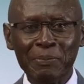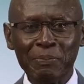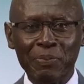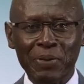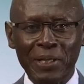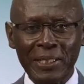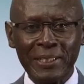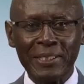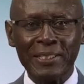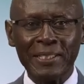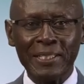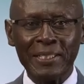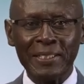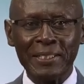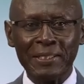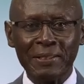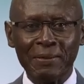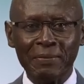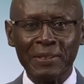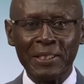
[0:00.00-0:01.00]

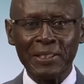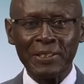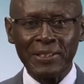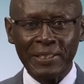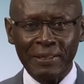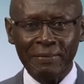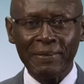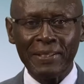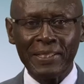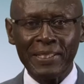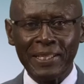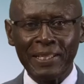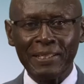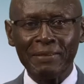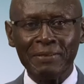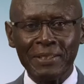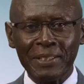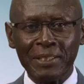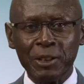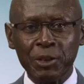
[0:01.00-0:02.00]
President of the Seventh-day
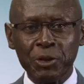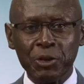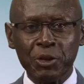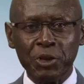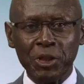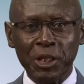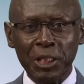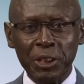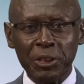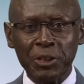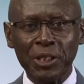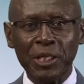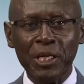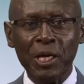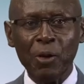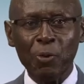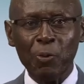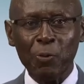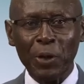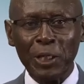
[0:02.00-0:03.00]
Adventist Church
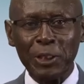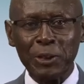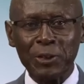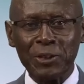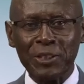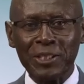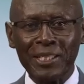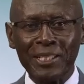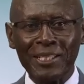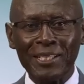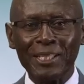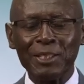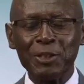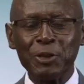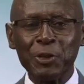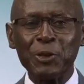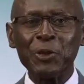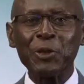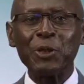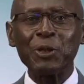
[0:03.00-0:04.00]
West Kenya
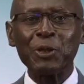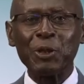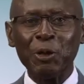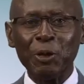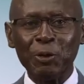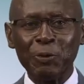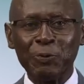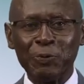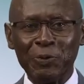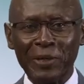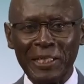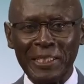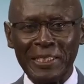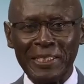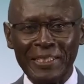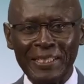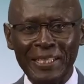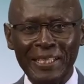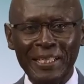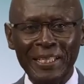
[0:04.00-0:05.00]
Union
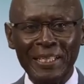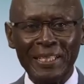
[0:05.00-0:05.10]
Conference.